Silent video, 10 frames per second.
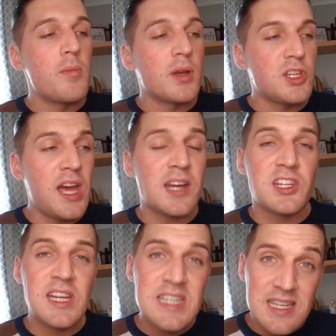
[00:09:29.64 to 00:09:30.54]
but she
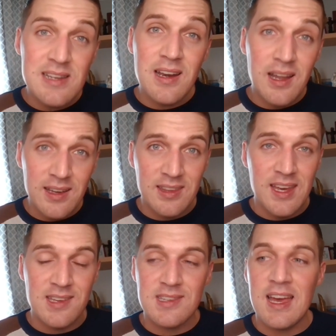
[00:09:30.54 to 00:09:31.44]
actually didn't like
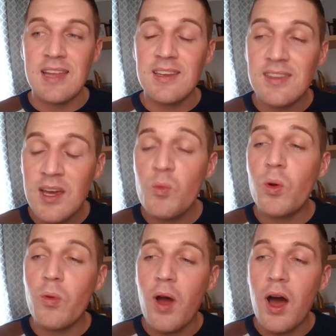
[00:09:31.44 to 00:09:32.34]
this. And the thing
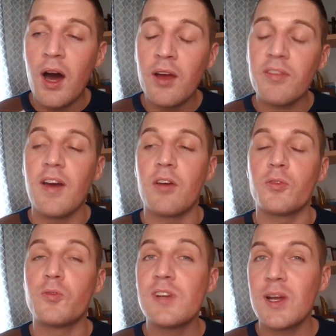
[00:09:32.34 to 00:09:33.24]
what I
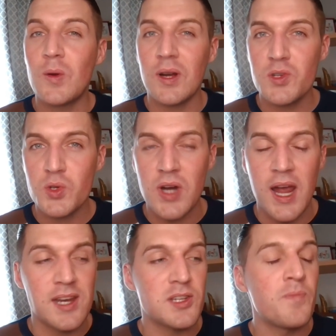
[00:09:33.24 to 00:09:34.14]
found really quite
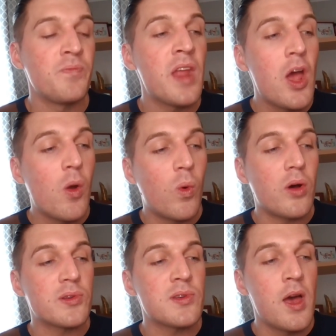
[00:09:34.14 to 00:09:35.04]
strange
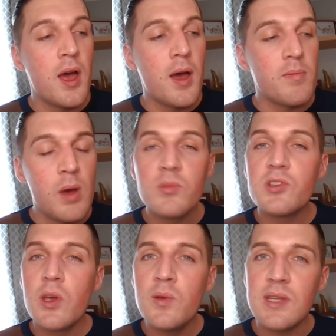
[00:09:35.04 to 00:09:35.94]
was mum
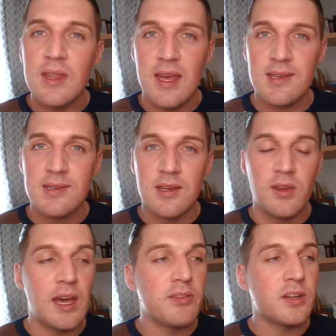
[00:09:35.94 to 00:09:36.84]
was using this,
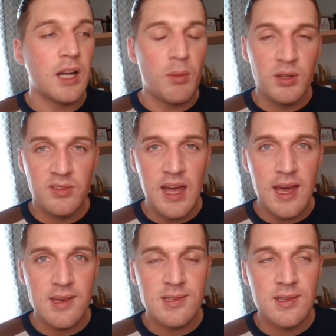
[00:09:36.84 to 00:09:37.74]
okay, for a couple of
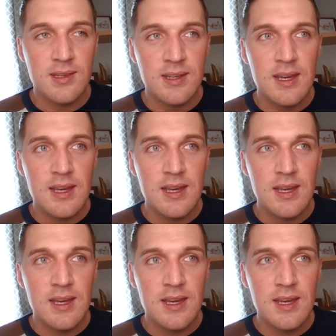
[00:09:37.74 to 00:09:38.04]
days.